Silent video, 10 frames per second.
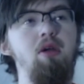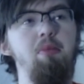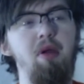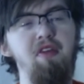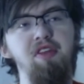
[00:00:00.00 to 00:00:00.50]

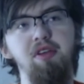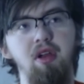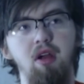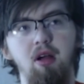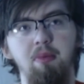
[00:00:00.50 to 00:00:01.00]
Brave Frontier
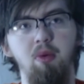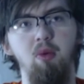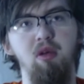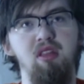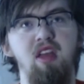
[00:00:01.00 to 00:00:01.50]
Europe
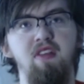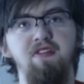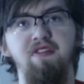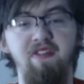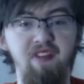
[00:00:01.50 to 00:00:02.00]
was a
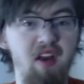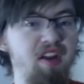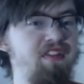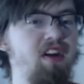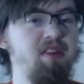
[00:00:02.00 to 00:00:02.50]
very
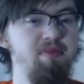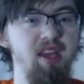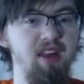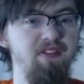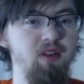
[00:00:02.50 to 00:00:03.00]
fucking
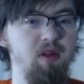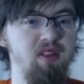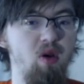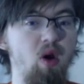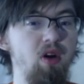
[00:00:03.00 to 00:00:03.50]
big
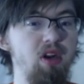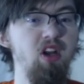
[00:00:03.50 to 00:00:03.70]
influence on